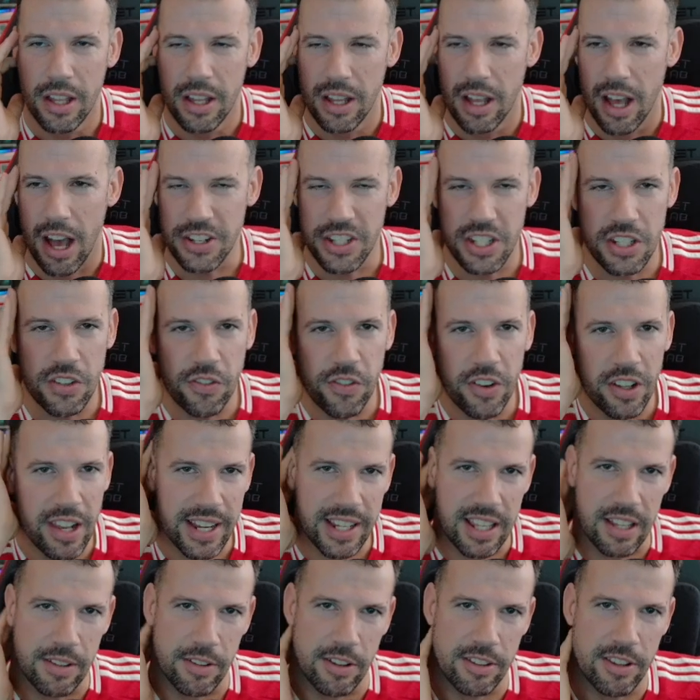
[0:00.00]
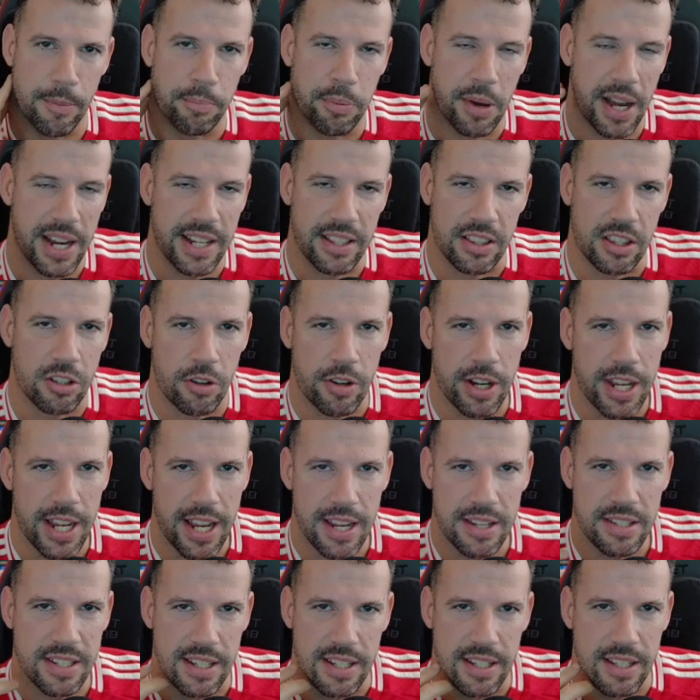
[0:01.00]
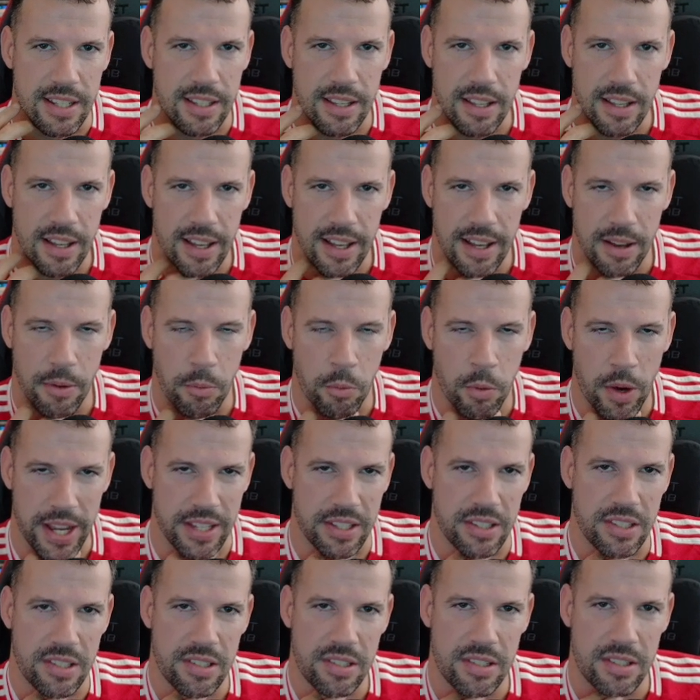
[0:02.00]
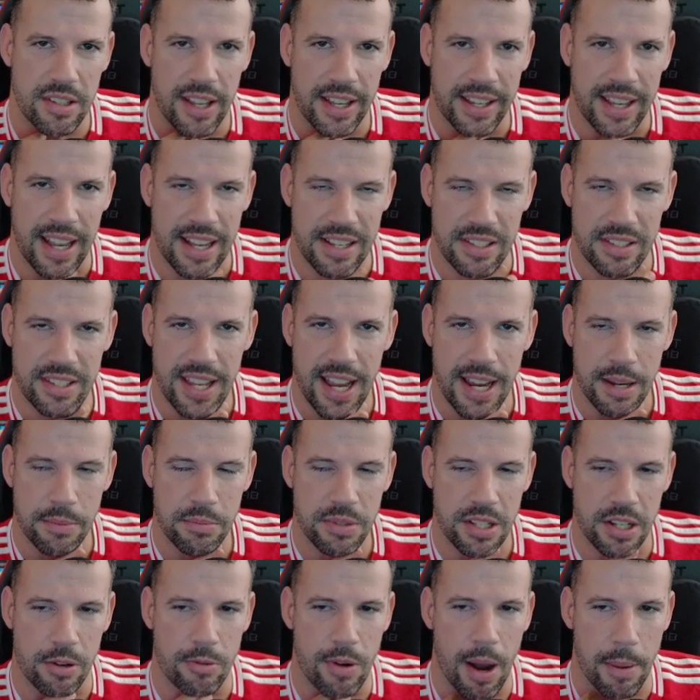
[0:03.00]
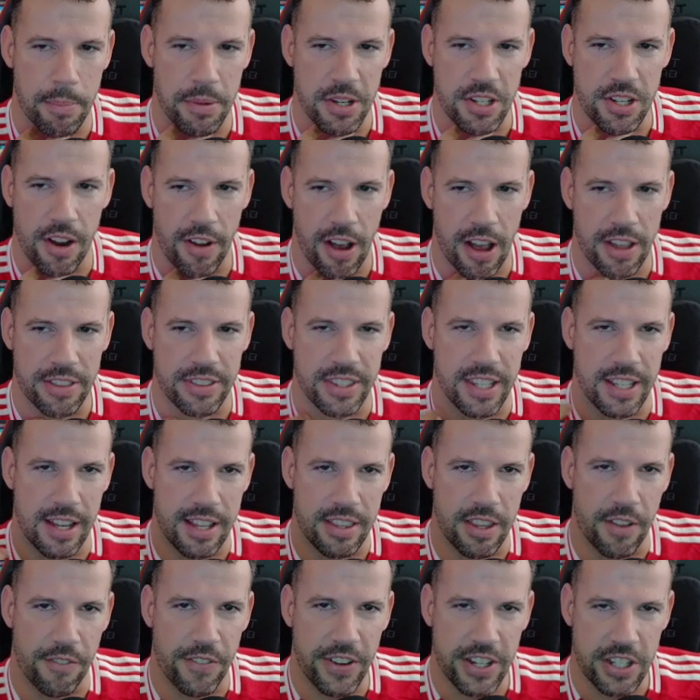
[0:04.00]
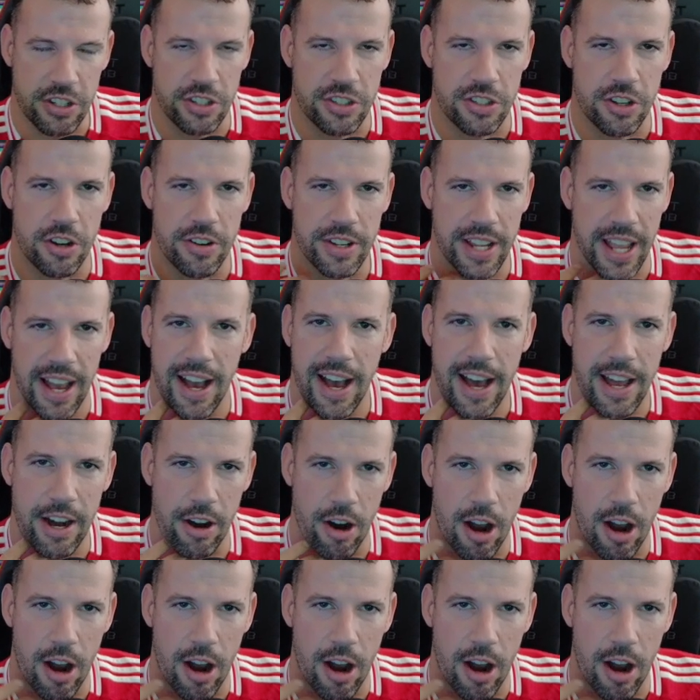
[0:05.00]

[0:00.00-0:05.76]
I just feel like they've played 3 easy weeks against teams that are rubbish, and the fixtures do get harder.